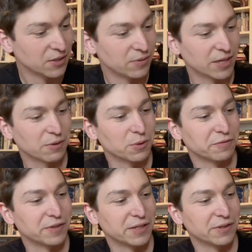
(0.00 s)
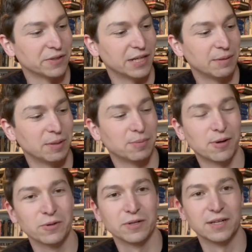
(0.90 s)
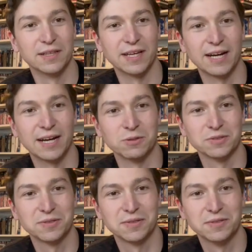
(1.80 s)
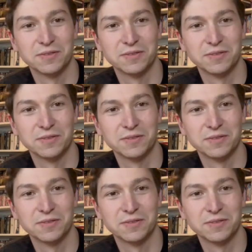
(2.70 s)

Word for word: We got Will Ferrell and Amy Poehler in the house